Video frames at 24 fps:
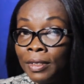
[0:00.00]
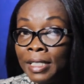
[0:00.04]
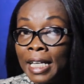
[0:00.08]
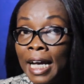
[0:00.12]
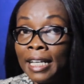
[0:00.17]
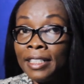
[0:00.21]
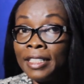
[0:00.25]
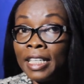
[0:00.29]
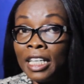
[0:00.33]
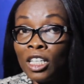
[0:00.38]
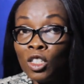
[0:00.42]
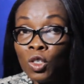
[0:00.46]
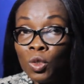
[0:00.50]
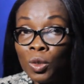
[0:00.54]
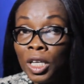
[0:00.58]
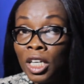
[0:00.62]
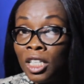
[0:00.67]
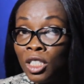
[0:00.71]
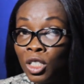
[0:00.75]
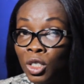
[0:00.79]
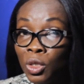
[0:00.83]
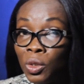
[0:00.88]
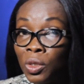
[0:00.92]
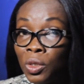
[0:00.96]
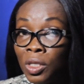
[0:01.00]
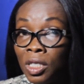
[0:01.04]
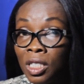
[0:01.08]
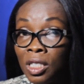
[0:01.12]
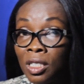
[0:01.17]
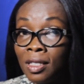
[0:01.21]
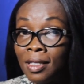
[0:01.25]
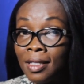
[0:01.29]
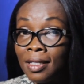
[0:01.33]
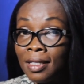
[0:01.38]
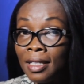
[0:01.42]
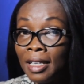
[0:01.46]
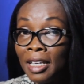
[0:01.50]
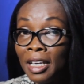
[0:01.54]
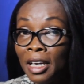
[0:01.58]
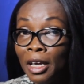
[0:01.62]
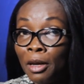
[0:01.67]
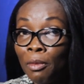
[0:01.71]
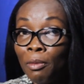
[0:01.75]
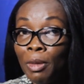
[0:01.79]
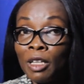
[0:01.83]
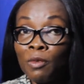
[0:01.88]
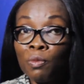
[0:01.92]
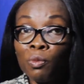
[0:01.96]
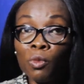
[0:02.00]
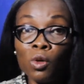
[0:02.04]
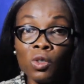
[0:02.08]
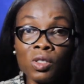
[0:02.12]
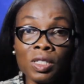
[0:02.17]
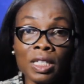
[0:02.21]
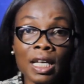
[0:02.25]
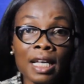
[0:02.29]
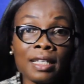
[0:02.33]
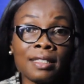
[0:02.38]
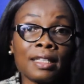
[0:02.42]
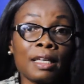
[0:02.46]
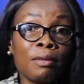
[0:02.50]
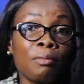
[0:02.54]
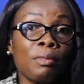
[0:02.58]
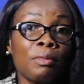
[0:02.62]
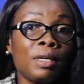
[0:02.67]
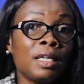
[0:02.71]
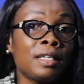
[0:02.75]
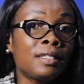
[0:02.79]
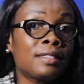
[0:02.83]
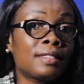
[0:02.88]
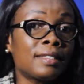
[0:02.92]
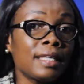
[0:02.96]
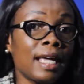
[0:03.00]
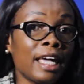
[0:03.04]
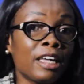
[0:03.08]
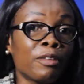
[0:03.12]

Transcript: their day-to-day duties. But most SMEs